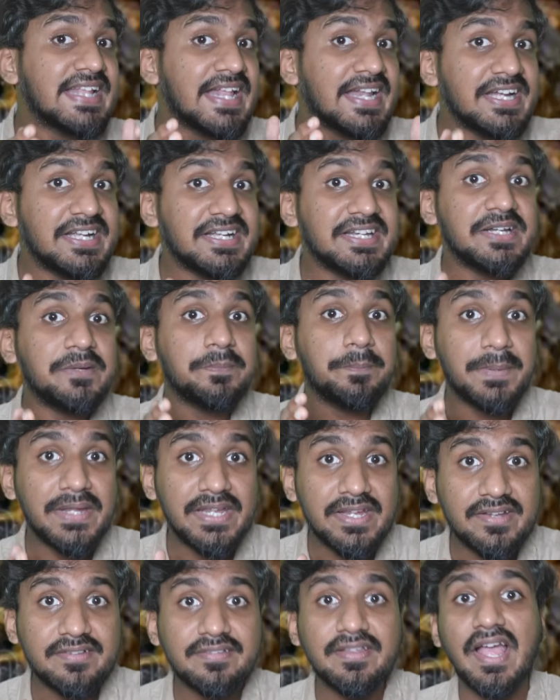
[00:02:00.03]
serrated
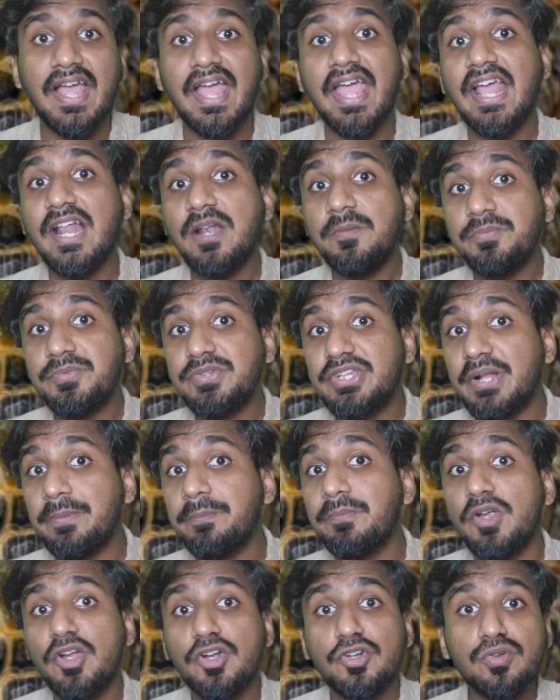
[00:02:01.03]
beaks help
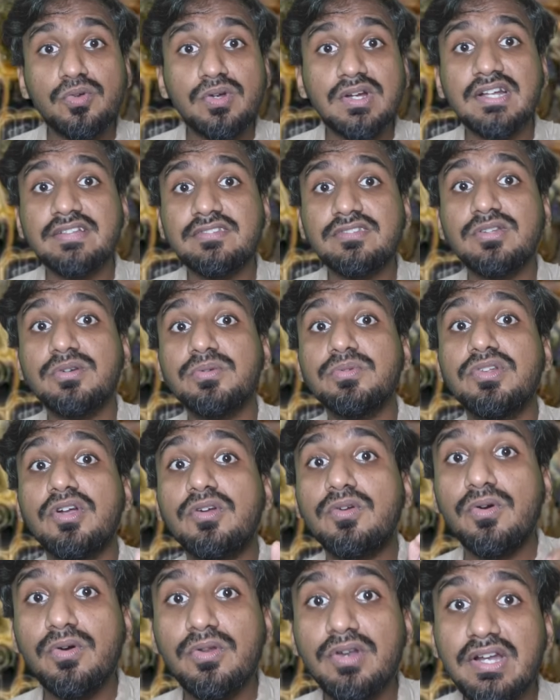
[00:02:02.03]
them to cut through
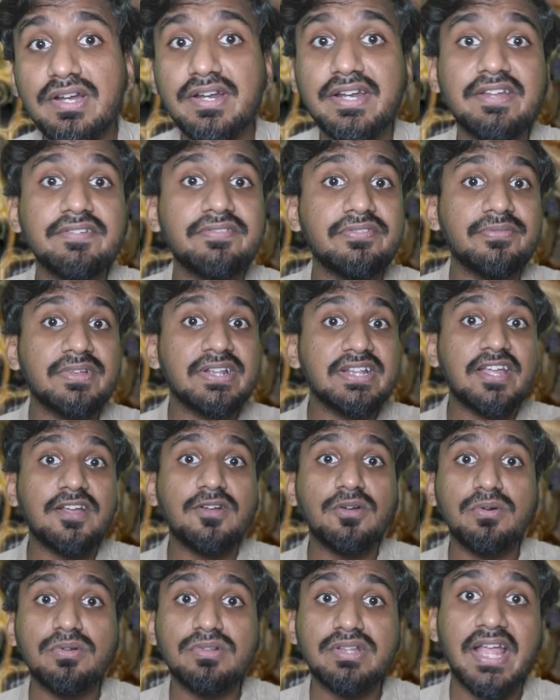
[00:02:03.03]
the coral reefs when they
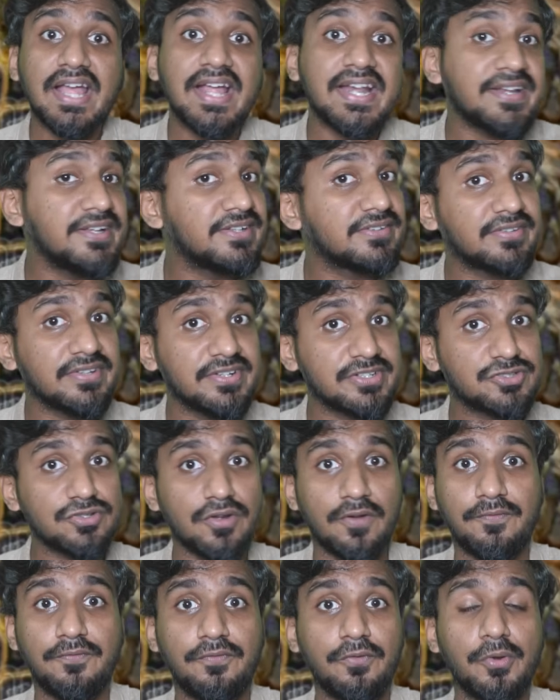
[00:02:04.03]
go there in search
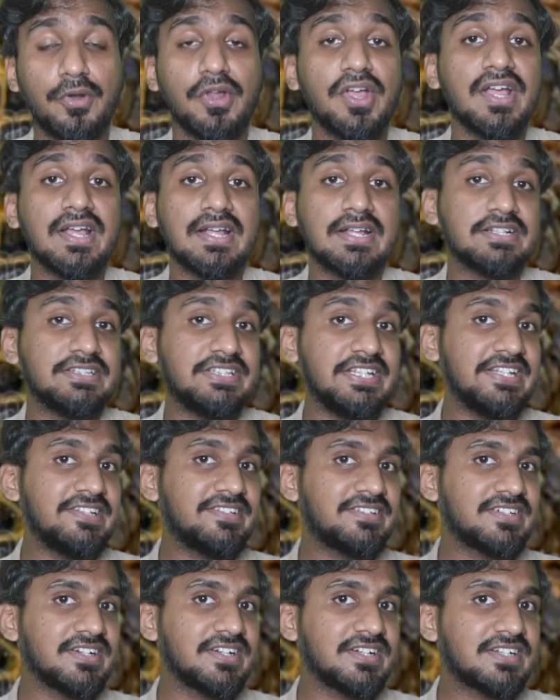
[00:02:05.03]
of food.
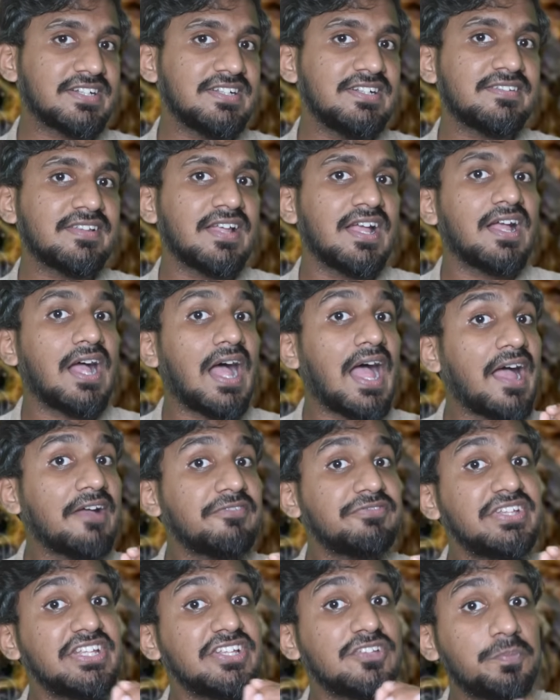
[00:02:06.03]
These turtles
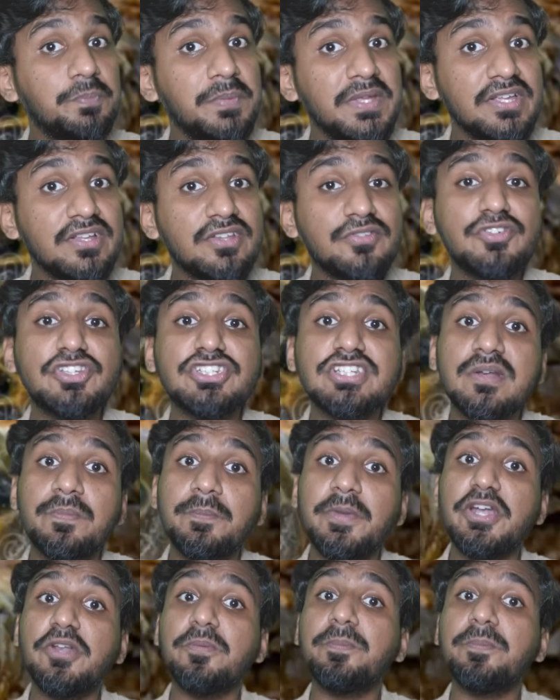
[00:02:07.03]
have these beaks which are made